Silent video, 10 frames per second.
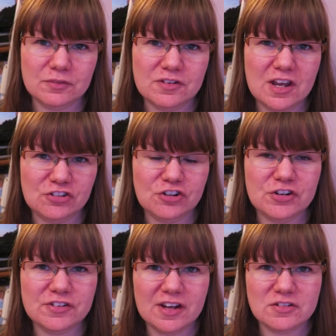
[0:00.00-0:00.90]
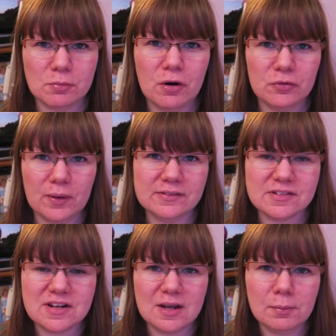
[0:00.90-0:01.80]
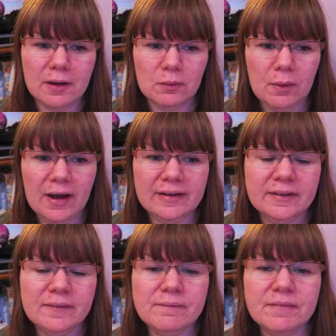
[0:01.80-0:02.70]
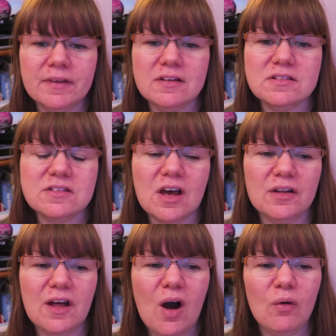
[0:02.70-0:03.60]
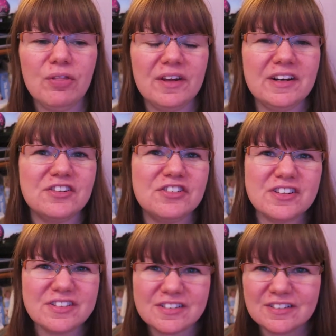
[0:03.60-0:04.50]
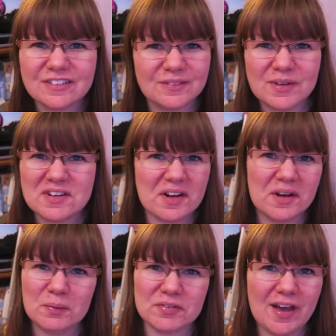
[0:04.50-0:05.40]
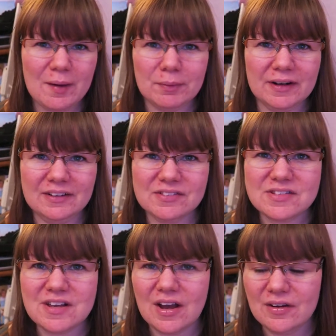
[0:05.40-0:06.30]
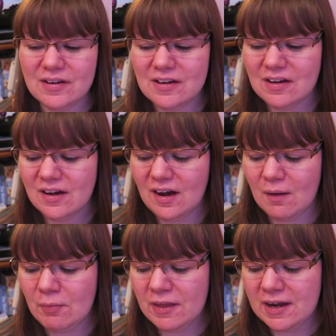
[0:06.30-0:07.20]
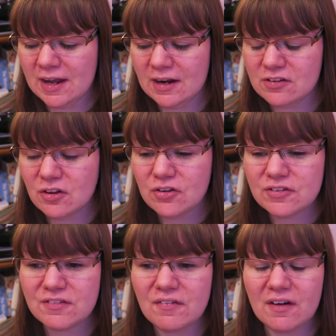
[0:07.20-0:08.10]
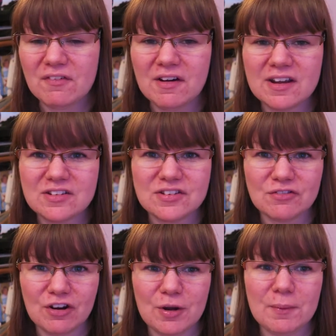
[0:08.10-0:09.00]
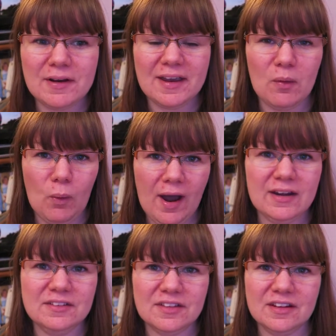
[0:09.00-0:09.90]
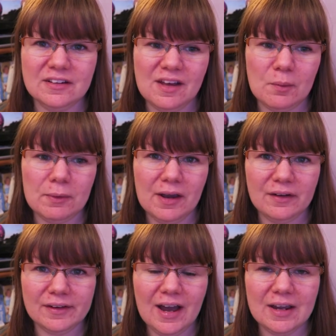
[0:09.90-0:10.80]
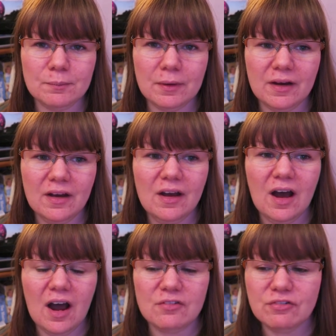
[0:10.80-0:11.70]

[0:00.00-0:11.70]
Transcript: Today's Tuesday, tomorrow's Wednesday, by the way. So the whole thing is just, we don't know what's happening. So I'm thinking, as long as if I get to group and get weighed, then that'll be okay. But I